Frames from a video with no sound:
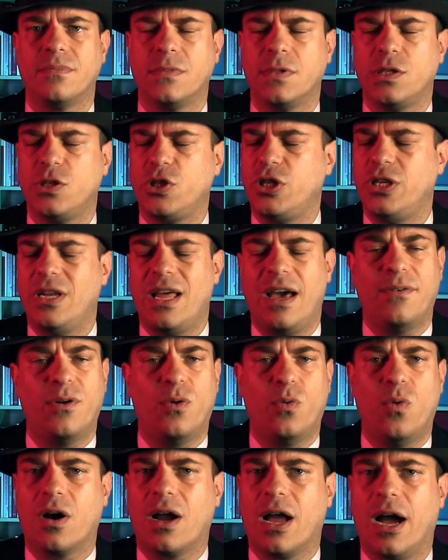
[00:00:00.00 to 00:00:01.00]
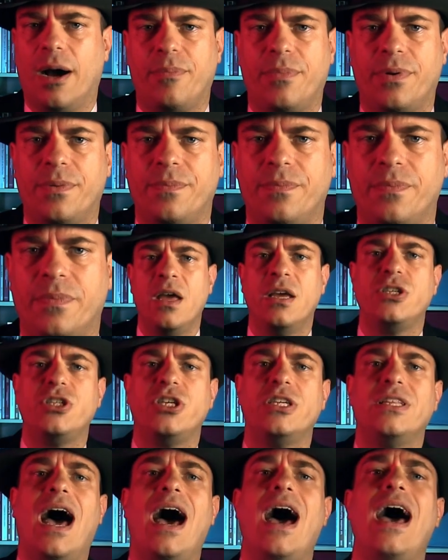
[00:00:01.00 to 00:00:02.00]
She never woke up.
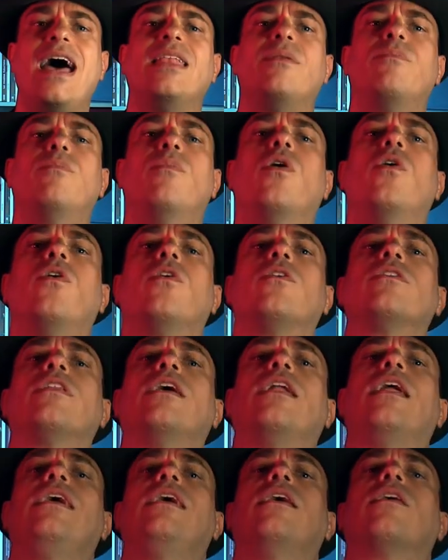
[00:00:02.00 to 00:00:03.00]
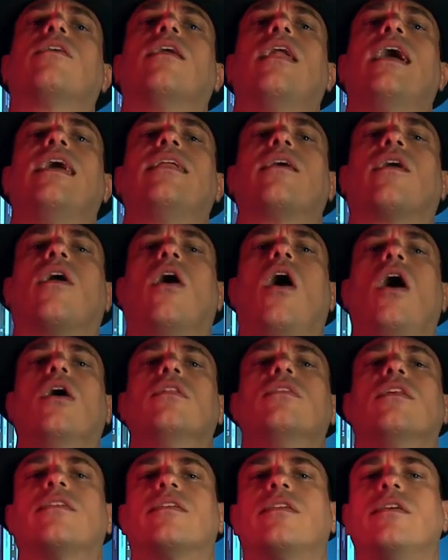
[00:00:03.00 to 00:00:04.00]
She died more than a year later,
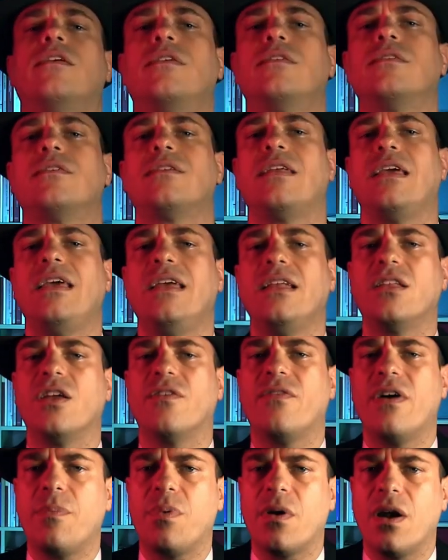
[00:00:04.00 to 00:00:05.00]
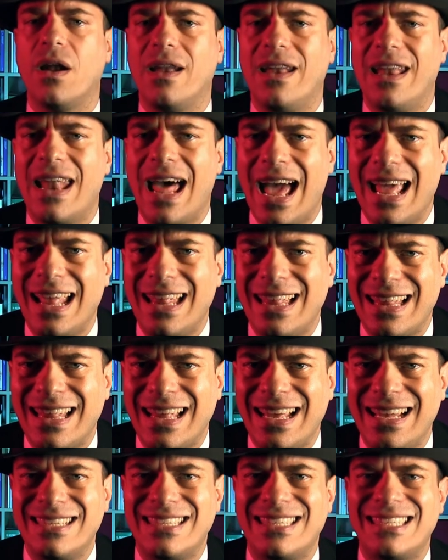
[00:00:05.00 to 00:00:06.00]
on the 13th of April
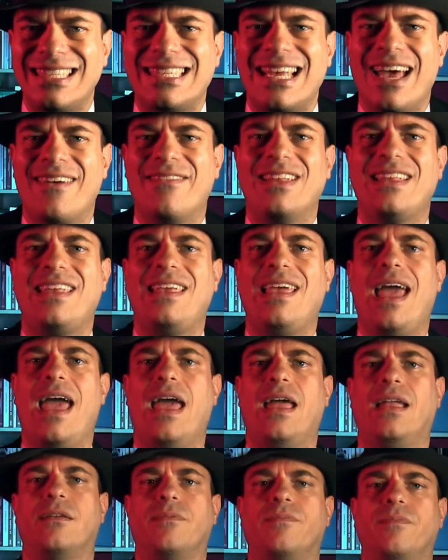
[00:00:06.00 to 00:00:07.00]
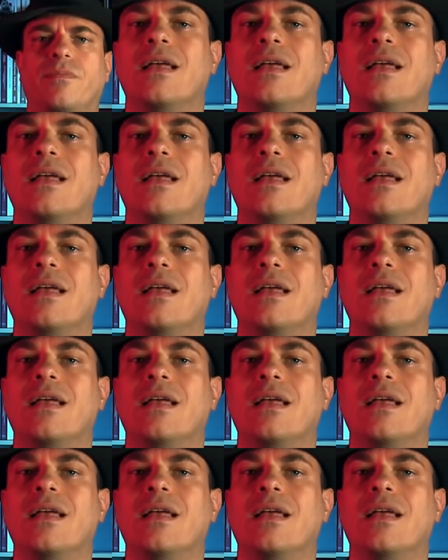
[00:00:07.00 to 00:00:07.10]
1978.